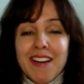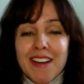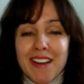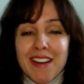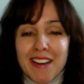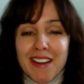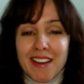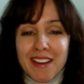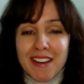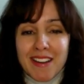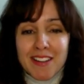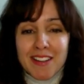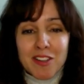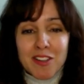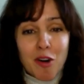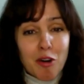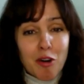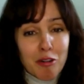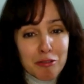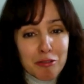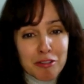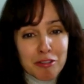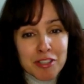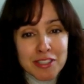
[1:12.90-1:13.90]
And
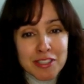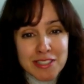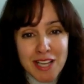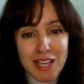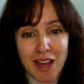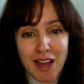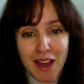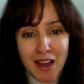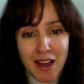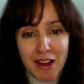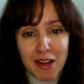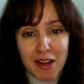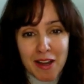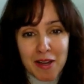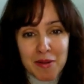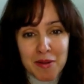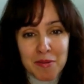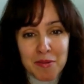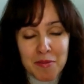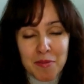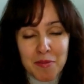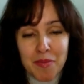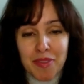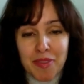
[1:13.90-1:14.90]
over time,
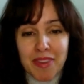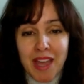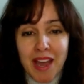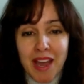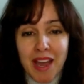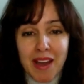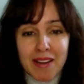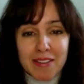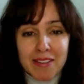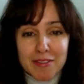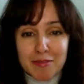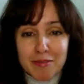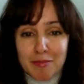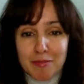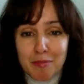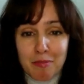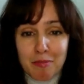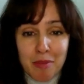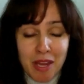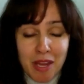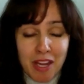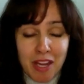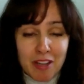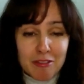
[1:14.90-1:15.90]
that
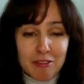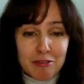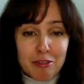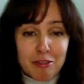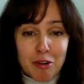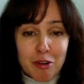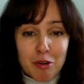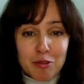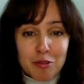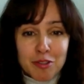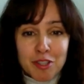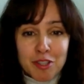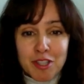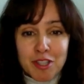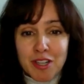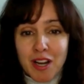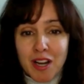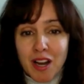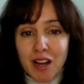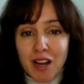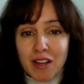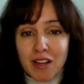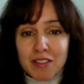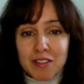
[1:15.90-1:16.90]
main folder
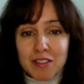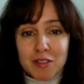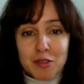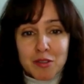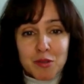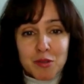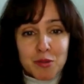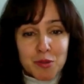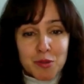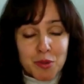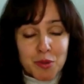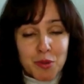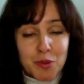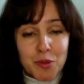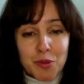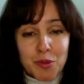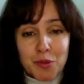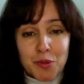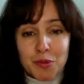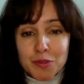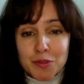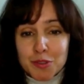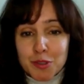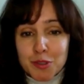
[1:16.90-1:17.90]
kind of
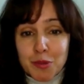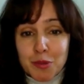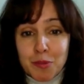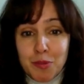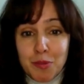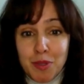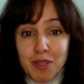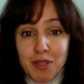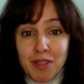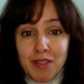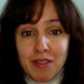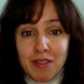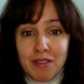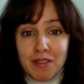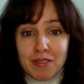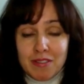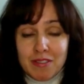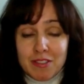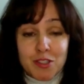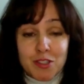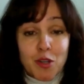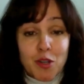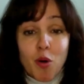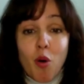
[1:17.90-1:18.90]
grew
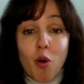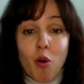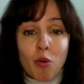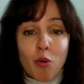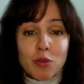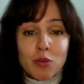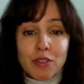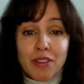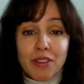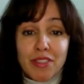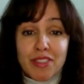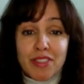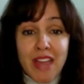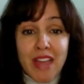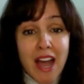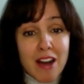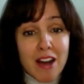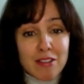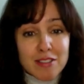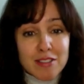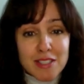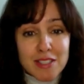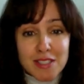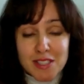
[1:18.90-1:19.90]
to hold
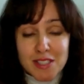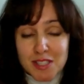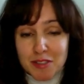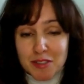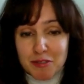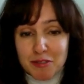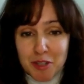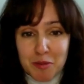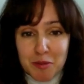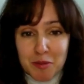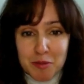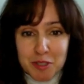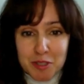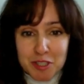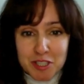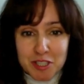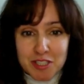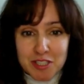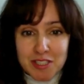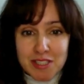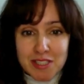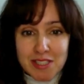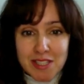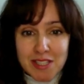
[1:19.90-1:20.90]
thousands of
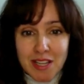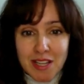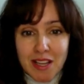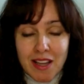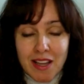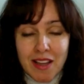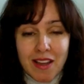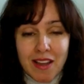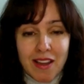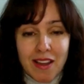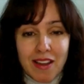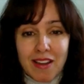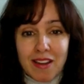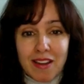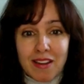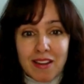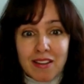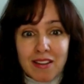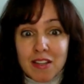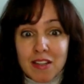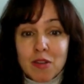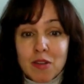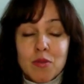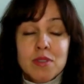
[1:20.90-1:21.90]
images. And
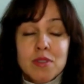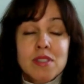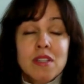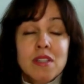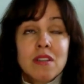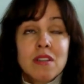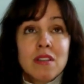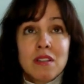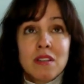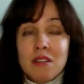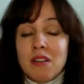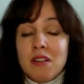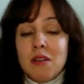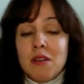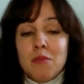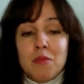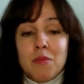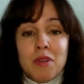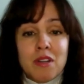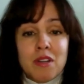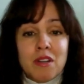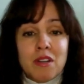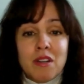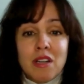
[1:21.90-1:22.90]
it was a
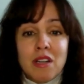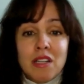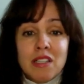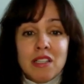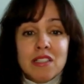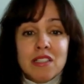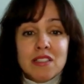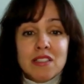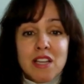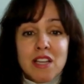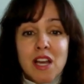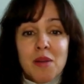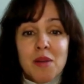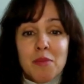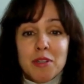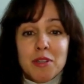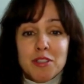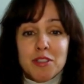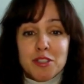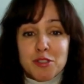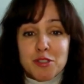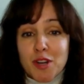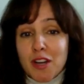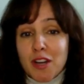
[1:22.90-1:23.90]
nightmare anytime I
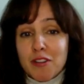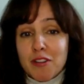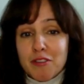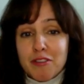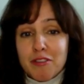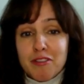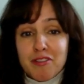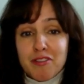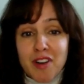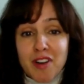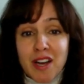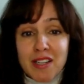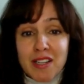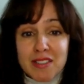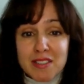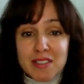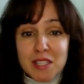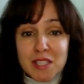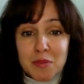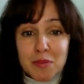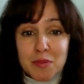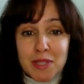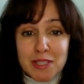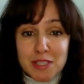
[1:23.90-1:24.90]
tried to find
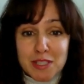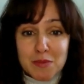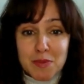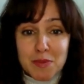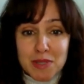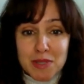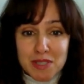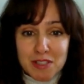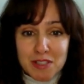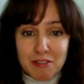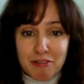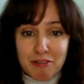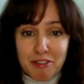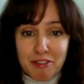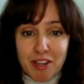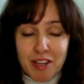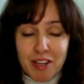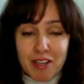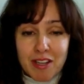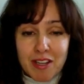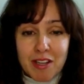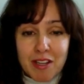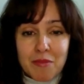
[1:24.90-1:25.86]
something specific.